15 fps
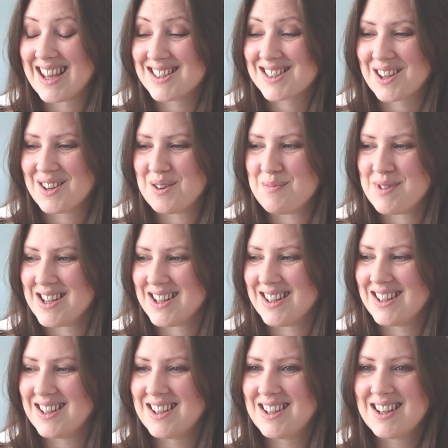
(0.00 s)
that's going to
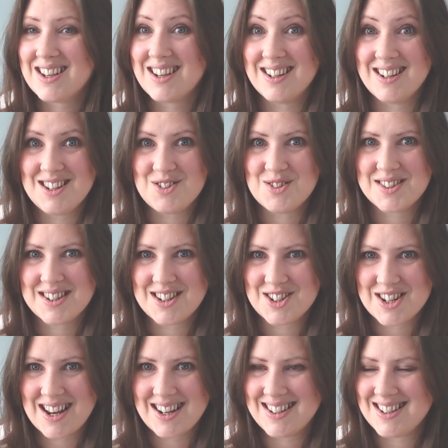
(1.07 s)
be an
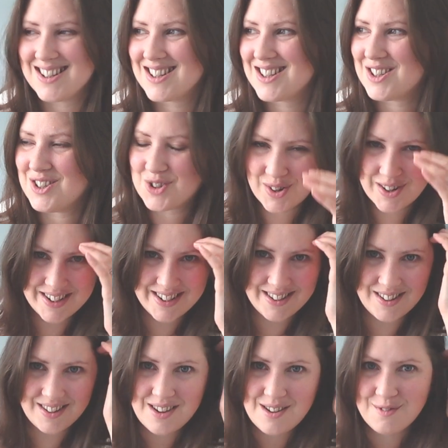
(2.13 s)
interesting challenge to try
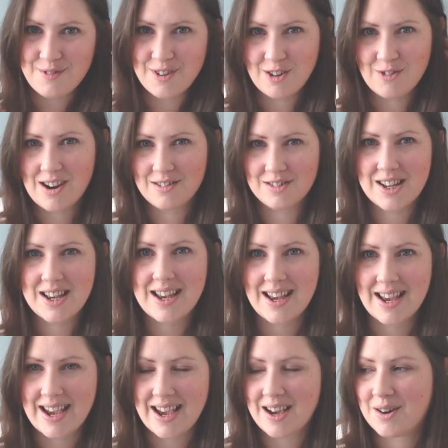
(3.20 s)
and figure out
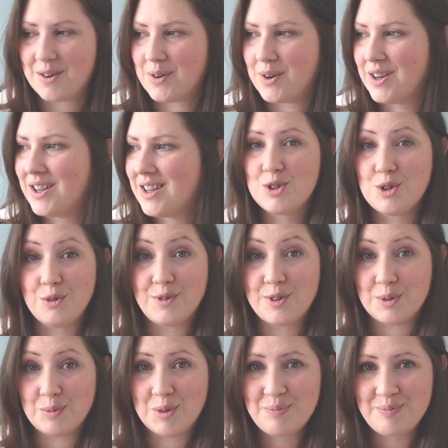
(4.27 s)
how to
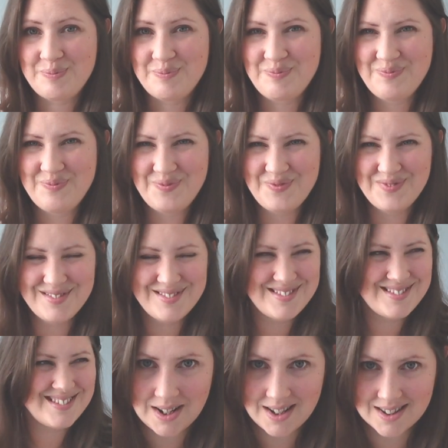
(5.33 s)
film them.
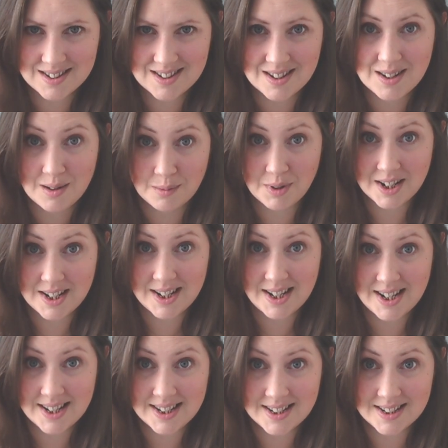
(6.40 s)
Wish me luck, I'm gonna
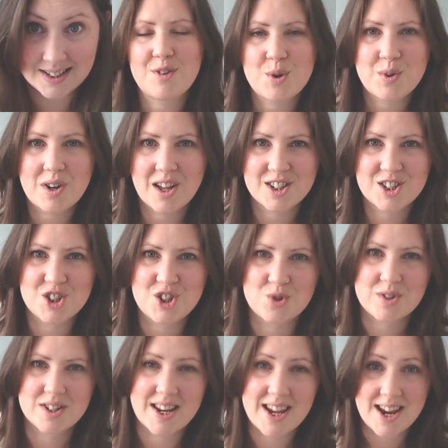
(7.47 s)
need it. If you would like to
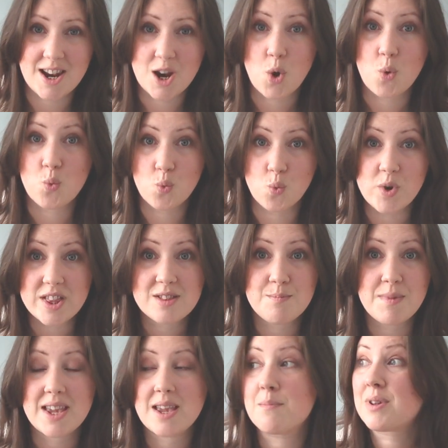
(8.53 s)
join in
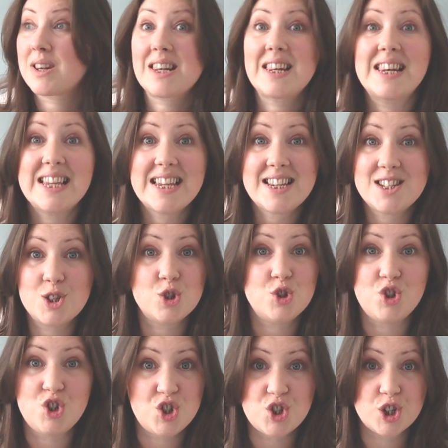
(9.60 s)
with me,
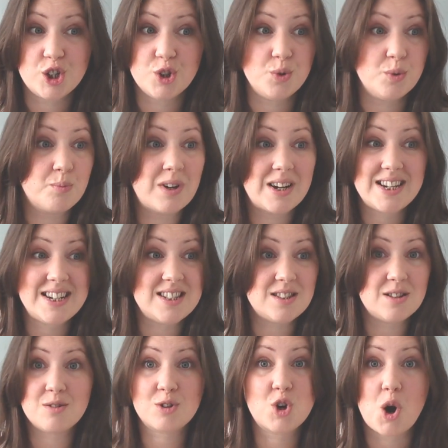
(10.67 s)
please do.
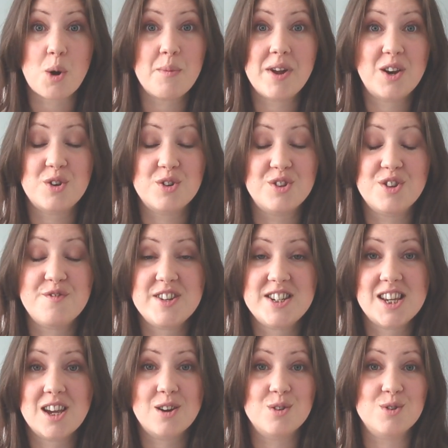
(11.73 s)
Please comment on the
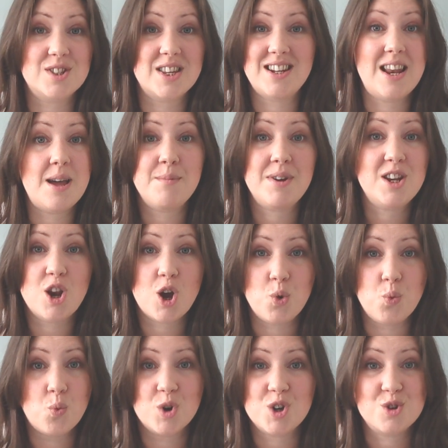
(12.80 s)
videos and let me
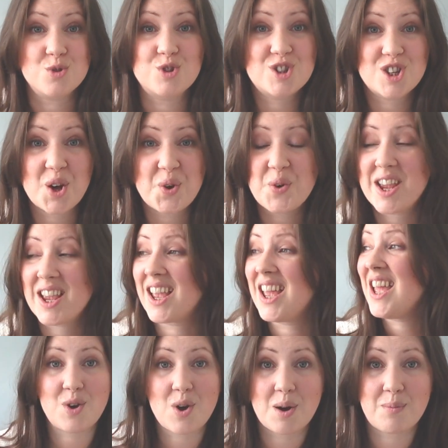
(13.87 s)
know what you're sewing.
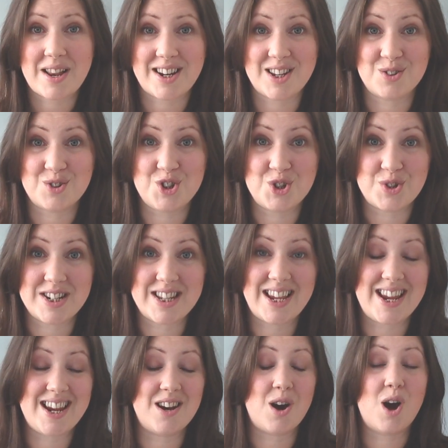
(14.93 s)
If you are planning on
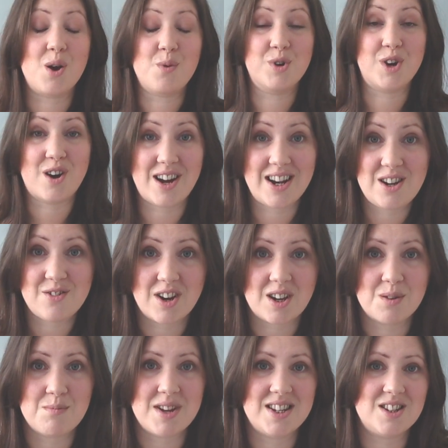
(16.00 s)
joining in, I would highly
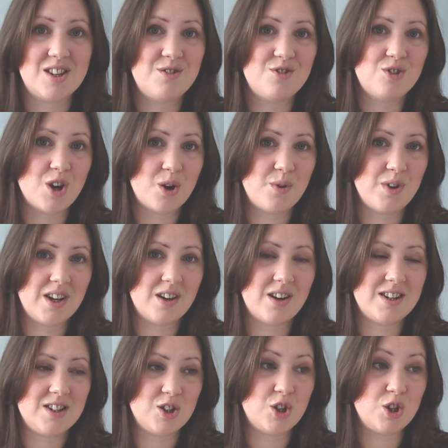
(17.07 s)
recommend going
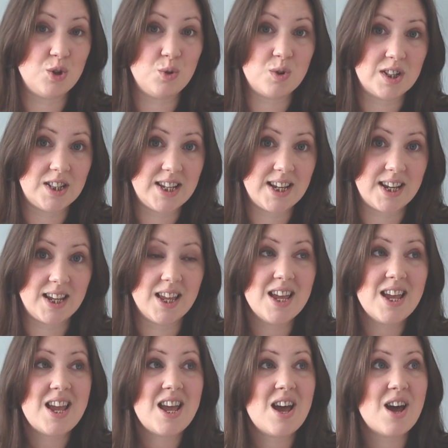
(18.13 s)
and Googling
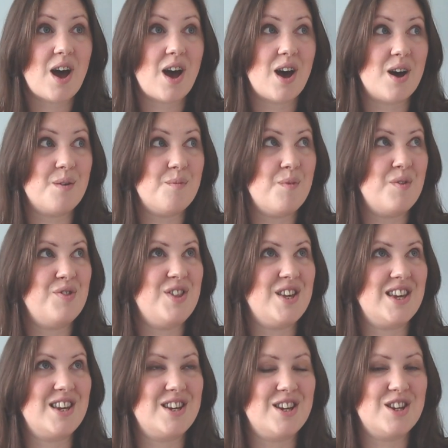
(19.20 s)

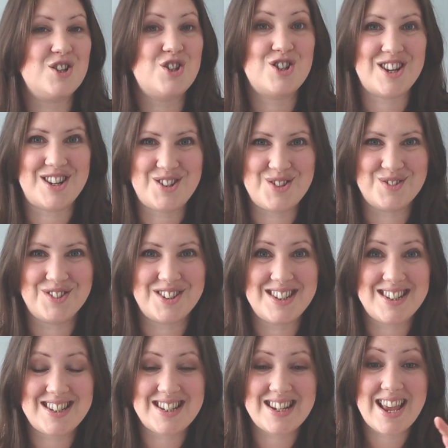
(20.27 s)
the
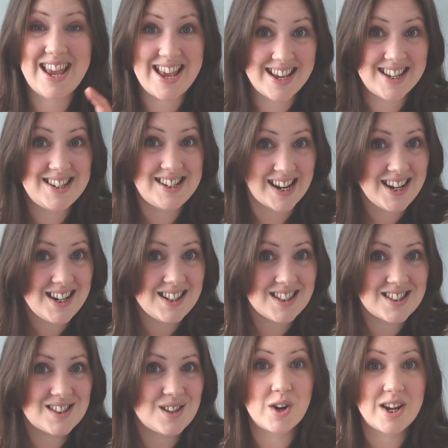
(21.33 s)
scheduled air
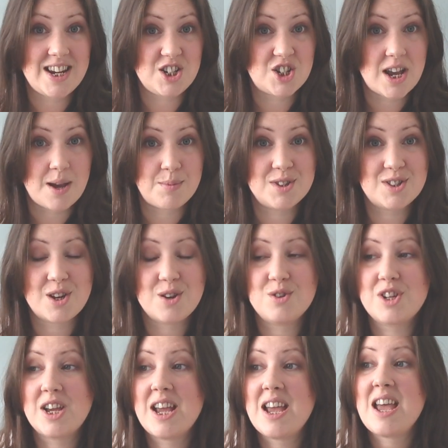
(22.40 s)
date for each
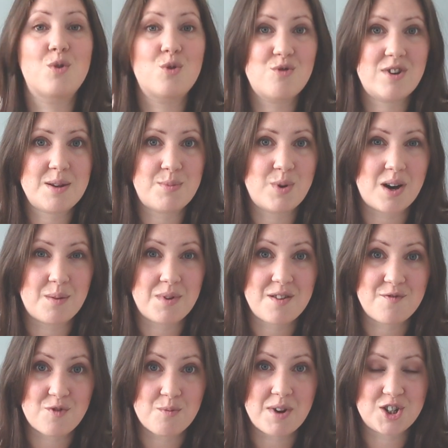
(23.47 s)
episode. They have already put
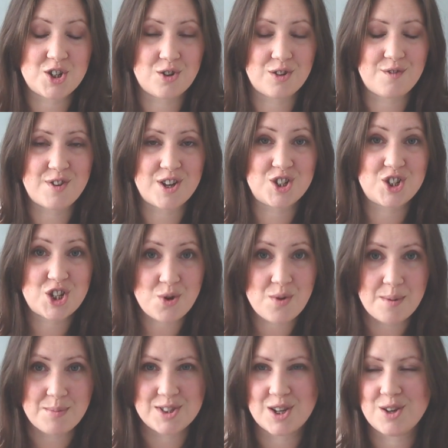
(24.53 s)
up information on the first
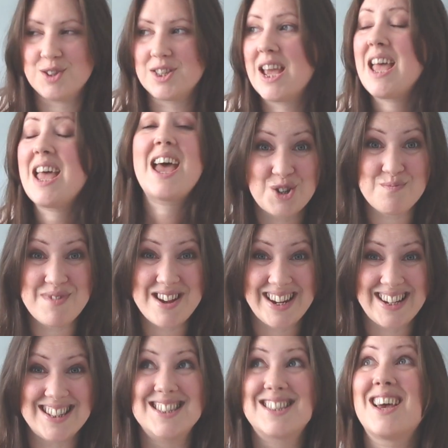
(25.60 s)
2 episodes, which
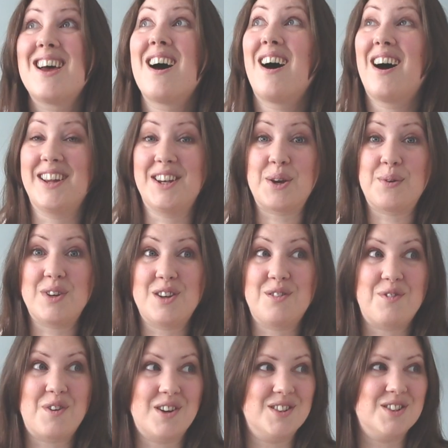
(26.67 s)
means I know in
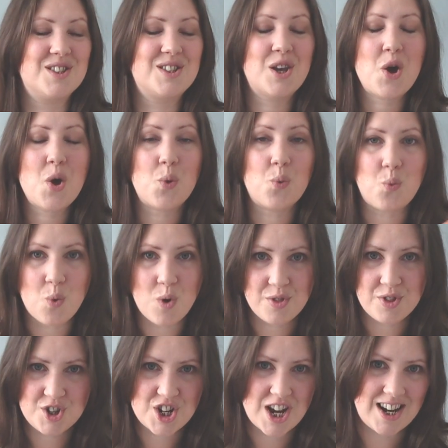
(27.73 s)
advance
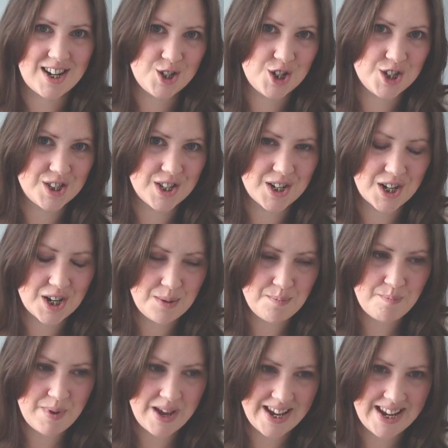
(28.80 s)
what the challenges are going
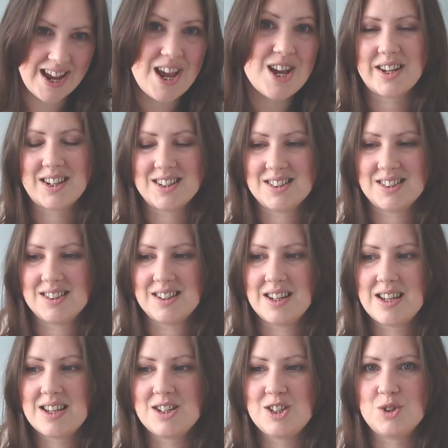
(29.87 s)
to be, so I
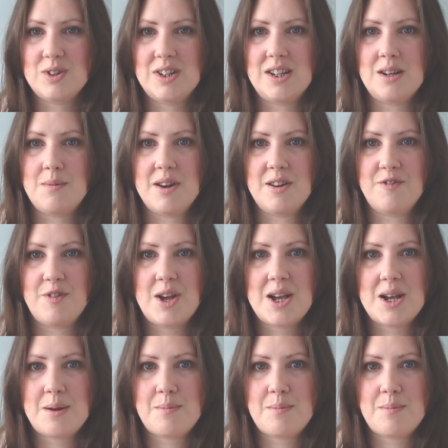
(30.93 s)
can do a little bit of